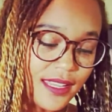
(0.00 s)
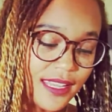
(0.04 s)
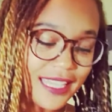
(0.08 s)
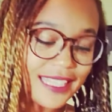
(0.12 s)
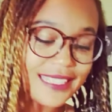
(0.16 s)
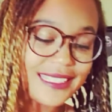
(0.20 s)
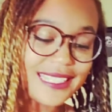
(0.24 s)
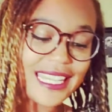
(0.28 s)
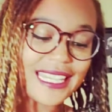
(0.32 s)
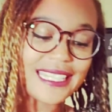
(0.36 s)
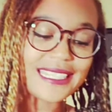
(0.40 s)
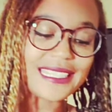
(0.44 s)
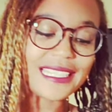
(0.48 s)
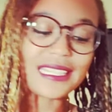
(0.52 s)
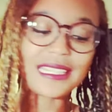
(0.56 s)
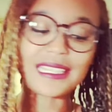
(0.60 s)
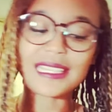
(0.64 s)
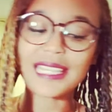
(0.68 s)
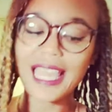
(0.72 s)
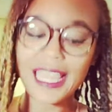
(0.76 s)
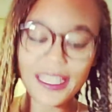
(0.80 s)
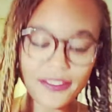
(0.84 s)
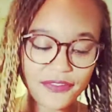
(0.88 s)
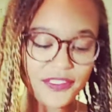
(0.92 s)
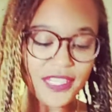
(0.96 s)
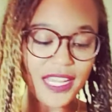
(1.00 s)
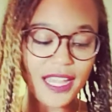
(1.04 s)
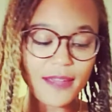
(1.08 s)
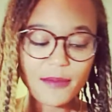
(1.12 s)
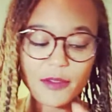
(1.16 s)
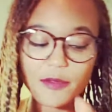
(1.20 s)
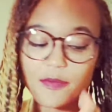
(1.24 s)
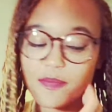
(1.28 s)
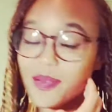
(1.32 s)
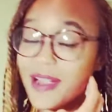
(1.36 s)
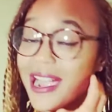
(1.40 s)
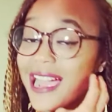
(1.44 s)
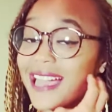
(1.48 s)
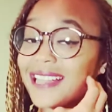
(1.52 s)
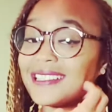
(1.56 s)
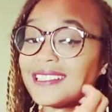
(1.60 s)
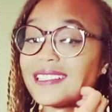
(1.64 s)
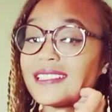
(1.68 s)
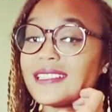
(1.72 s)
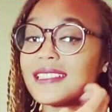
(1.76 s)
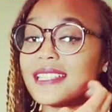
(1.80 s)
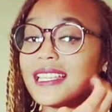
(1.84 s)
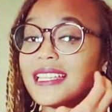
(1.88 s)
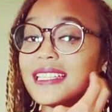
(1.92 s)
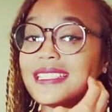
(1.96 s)
It takes a lifetime of
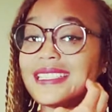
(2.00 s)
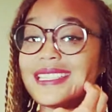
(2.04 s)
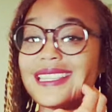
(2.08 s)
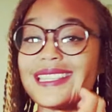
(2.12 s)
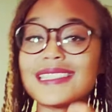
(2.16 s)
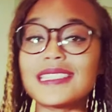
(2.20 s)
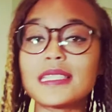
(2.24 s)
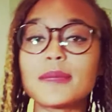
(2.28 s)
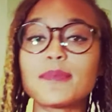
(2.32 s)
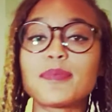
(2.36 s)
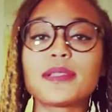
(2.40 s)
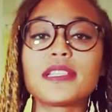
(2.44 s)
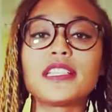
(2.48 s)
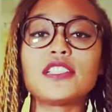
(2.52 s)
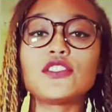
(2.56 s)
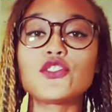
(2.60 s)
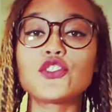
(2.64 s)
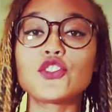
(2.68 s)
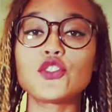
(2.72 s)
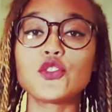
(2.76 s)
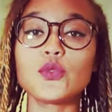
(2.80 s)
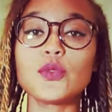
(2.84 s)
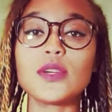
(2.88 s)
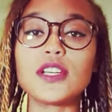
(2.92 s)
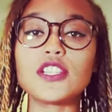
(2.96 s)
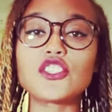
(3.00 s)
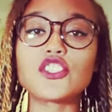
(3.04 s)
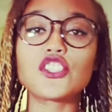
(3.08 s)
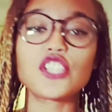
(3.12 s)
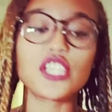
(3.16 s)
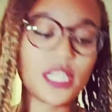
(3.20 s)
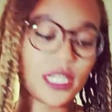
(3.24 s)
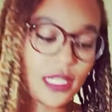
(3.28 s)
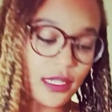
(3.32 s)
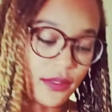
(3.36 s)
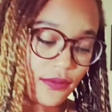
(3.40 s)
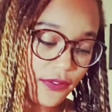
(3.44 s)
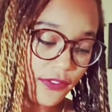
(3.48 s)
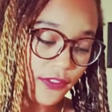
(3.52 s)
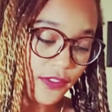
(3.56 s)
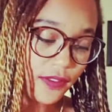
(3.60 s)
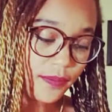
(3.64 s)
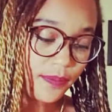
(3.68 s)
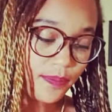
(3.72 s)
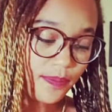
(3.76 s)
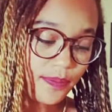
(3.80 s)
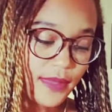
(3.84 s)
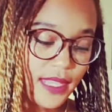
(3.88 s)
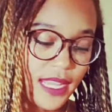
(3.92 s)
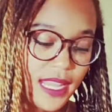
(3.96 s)
practice and discipline to achieve,
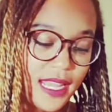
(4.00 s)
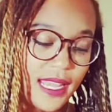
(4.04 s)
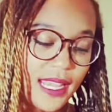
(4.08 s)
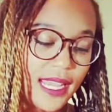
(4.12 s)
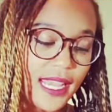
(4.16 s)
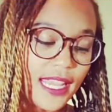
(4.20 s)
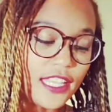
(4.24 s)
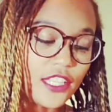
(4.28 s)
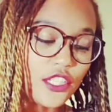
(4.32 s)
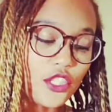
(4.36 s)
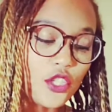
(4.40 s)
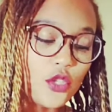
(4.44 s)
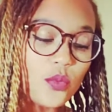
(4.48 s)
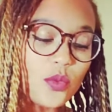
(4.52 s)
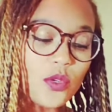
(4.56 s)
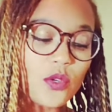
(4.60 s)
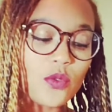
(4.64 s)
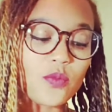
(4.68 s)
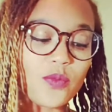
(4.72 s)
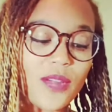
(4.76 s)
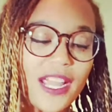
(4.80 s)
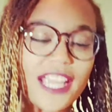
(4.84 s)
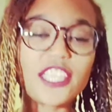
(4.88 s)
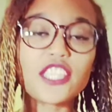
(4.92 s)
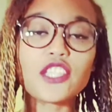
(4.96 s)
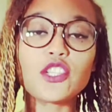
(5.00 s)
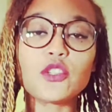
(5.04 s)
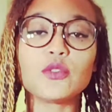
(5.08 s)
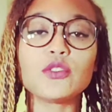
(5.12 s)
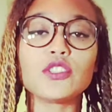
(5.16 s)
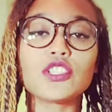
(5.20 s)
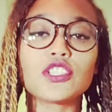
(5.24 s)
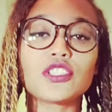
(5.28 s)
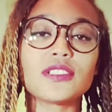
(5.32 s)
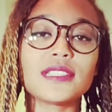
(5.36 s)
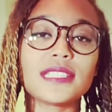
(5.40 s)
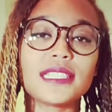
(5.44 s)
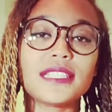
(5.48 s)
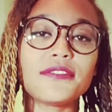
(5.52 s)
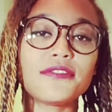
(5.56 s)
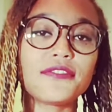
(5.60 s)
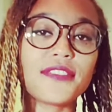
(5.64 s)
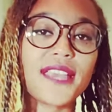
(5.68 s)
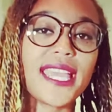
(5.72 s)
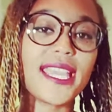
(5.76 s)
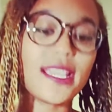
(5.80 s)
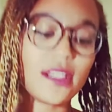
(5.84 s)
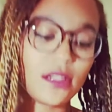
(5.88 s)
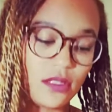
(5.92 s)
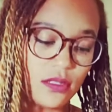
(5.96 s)
and you will regularly
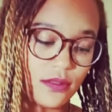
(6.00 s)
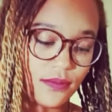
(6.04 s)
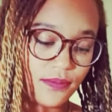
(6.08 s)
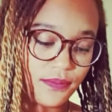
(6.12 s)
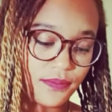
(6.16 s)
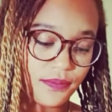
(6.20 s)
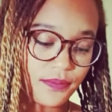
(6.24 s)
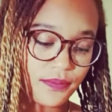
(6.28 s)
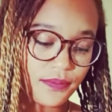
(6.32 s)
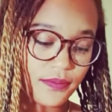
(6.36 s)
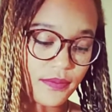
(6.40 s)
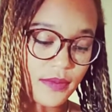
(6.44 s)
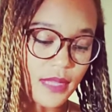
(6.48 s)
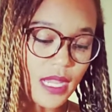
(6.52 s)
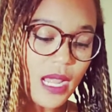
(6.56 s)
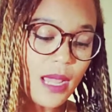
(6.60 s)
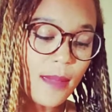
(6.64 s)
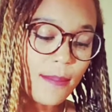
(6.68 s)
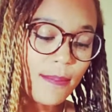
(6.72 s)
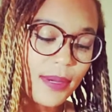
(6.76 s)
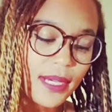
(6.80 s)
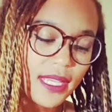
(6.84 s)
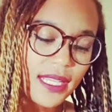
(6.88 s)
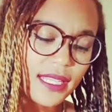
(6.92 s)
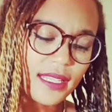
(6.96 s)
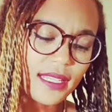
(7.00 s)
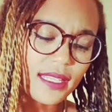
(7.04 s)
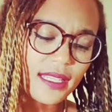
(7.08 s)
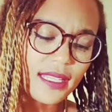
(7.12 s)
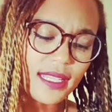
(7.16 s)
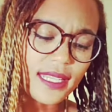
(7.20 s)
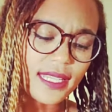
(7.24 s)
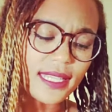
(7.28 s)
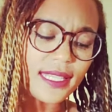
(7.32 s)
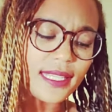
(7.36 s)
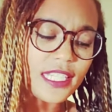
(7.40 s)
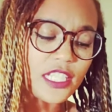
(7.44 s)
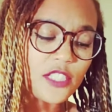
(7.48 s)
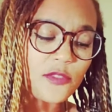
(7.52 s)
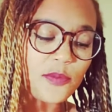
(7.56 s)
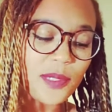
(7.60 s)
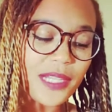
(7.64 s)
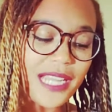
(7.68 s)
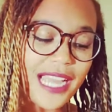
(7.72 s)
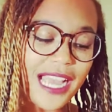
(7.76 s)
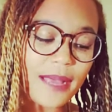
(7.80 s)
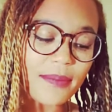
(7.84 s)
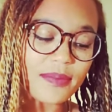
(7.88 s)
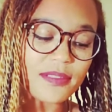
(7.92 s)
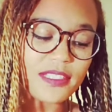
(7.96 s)
fail. But it is
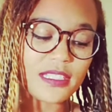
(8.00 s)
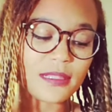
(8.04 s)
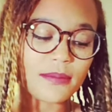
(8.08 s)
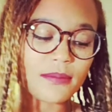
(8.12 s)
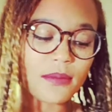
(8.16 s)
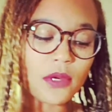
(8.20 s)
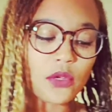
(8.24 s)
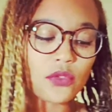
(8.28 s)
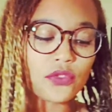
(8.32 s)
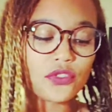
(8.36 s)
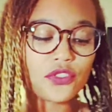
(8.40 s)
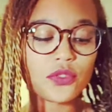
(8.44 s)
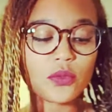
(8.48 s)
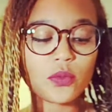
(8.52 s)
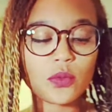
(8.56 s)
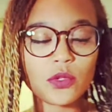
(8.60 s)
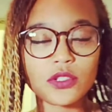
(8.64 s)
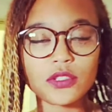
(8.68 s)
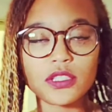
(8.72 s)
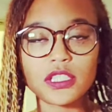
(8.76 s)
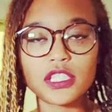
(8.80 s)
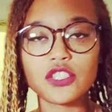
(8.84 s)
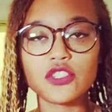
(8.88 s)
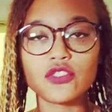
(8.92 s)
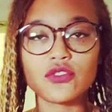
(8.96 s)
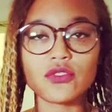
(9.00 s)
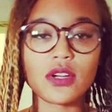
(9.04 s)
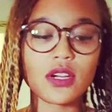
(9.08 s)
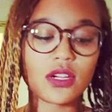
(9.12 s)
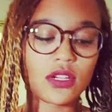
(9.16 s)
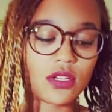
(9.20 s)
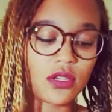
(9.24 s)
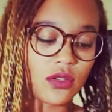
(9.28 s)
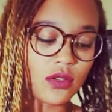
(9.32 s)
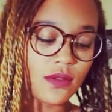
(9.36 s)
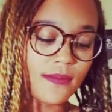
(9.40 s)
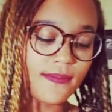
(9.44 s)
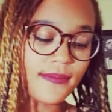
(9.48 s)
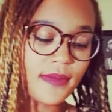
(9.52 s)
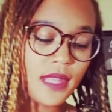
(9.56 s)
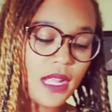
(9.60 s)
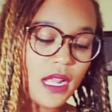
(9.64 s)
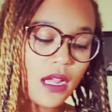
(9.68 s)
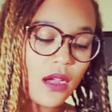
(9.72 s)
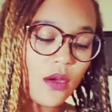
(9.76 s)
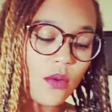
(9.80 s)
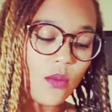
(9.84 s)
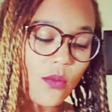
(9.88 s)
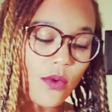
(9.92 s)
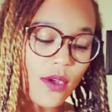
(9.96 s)
perhaps the most worthy struggle
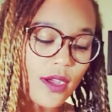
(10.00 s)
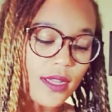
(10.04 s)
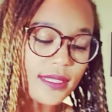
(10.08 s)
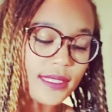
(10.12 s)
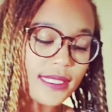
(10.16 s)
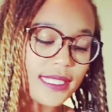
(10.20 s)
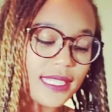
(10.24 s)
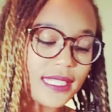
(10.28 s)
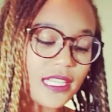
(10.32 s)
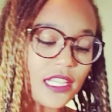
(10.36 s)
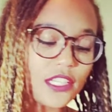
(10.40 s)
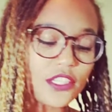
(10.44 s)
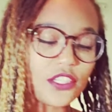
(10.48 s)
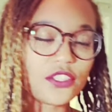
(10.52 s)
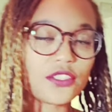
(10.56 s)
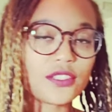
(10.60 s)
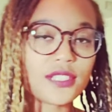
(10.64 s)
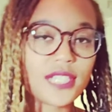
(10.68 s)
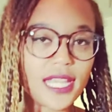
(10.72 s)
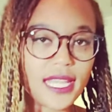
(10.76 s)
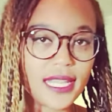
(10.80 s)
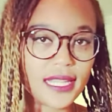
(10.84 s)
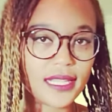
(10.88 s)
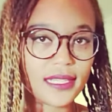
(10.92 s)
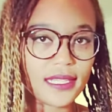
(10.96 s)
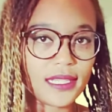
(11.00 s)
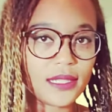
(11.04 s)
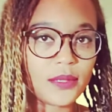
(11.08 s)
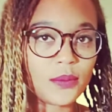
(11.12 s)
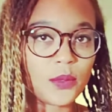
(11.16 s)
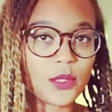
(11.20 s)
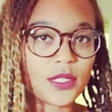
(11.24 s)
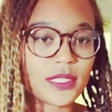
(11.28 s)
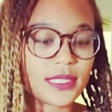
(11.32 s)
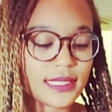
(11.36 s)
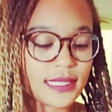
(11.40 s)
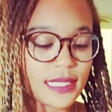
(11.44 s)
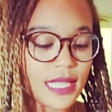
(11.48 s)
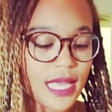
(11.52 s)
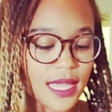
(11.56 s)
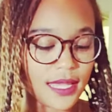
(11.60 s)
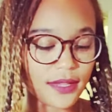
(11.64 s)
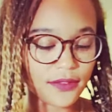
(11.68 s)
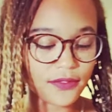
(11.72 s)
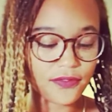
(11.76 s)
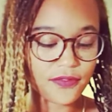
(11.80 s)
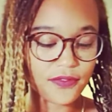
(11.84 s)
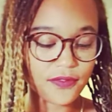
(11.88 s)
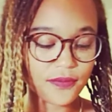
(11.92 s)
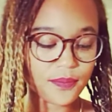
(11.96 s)
one can undertake in one's
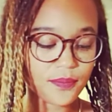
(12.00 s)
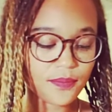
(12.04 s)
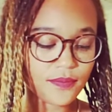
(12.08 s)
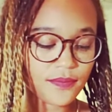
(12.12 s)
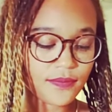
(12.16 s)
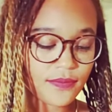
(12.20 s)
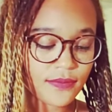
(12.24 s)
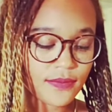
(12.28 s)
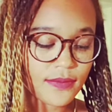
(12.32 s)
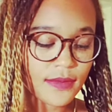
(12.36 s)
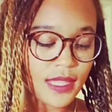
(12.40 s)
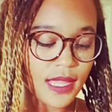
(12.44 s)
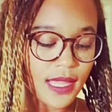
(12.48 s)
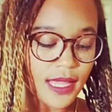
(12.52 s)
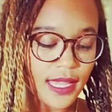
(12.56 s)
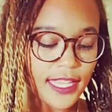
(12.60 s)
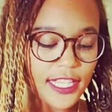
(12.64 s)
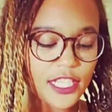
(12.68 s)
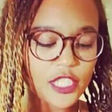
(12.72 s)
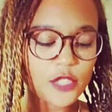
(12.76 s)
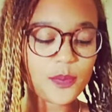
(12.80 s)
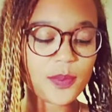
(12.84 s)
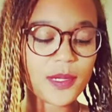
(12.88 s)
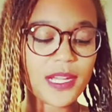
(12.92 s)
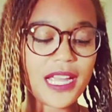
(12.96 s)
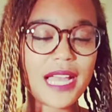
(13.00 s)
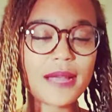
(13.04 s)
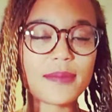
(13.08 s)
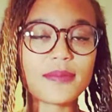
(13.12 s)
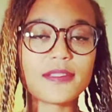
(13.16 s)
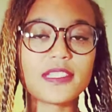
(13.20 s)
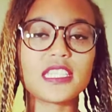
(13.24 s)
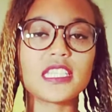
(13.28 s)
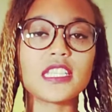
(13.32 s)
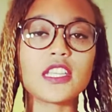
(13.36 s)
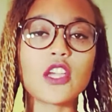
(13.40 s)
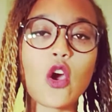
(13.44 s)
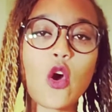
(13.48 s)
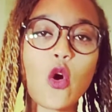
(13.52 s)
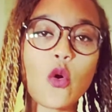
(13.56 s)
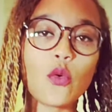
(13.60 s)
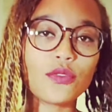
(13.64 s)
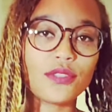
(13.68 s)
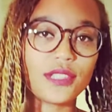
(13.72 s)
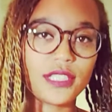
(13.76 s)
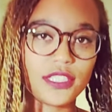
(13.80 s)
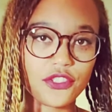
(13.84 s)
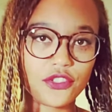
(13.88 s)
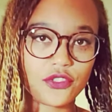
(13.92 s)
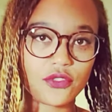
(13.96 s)
life. It is perhaps the
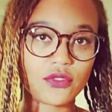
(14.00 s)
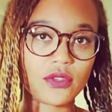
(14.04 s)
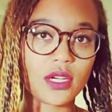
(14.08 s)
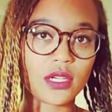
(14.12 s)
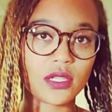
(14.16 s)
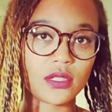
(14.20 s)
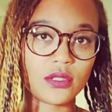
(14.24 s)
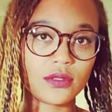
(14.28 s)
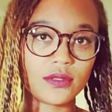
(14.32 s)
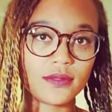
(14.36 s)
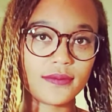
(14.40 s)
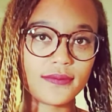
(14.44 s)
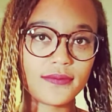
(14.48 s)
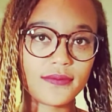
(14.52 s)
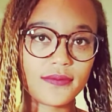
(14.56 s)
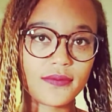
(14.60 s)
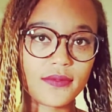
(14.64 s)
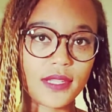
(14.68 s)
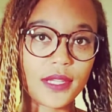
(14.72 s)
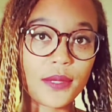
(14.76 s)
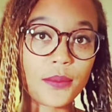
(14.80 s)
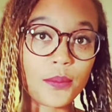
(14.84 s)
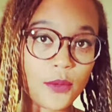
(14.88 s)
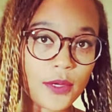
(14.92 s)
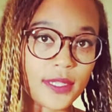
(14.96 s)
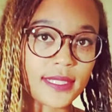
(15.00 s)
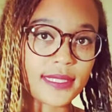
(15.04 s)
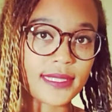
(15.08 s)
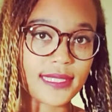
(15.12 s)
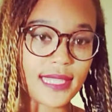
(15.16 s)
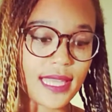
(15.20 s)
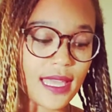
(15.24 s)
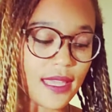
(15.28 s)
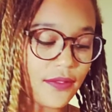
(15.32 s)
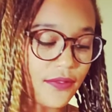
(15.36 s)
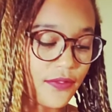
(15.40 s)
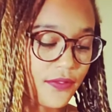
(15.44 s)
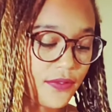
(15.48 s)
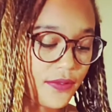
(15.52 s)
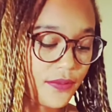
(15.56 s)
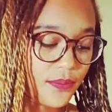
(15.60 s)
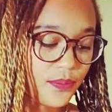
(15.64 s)
only struggle in one's life.